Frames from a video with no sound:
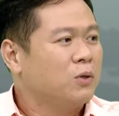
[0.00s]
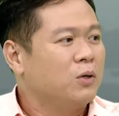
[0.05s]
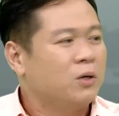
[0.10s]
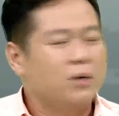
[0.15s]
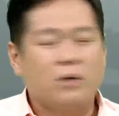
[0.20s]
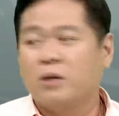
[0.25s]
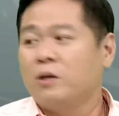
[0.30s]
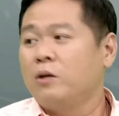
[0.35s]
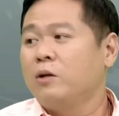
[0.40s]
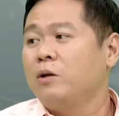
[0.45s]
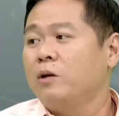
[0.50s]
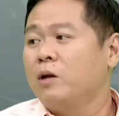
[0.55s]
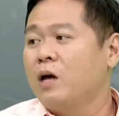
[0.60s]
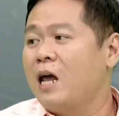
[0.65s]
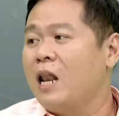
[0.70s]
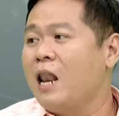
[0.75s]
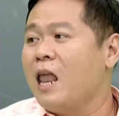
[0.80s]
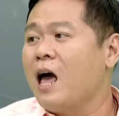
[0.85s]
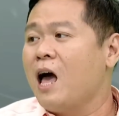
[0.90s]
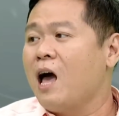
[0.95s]

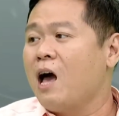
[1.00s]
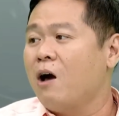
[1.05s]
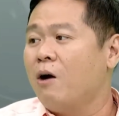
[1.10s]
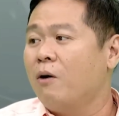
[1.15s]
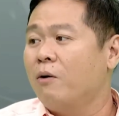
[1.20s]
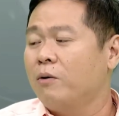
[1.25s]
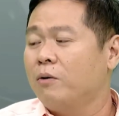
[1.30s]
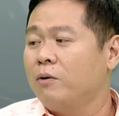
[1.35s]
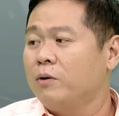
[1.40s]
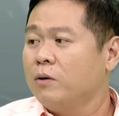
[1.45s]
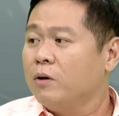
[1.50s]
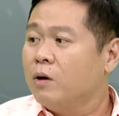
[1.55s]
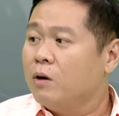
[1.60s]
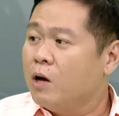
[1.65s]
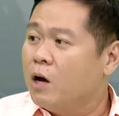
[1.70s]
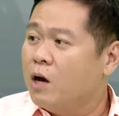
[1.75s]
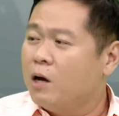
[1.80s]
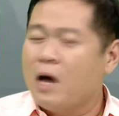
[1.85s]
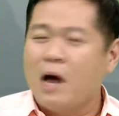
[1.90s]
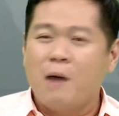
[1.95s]
A week or 2
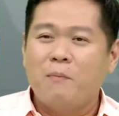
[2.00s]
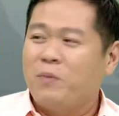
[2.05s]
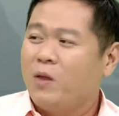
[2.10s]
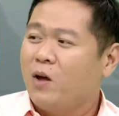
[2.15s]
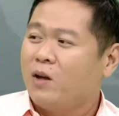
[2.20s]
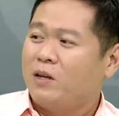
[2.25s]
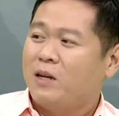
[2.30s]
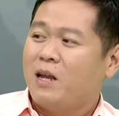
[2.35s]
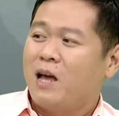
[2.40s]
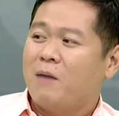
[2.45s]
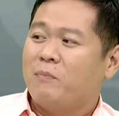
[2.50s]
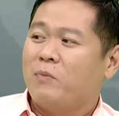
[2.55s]
weeks before the election.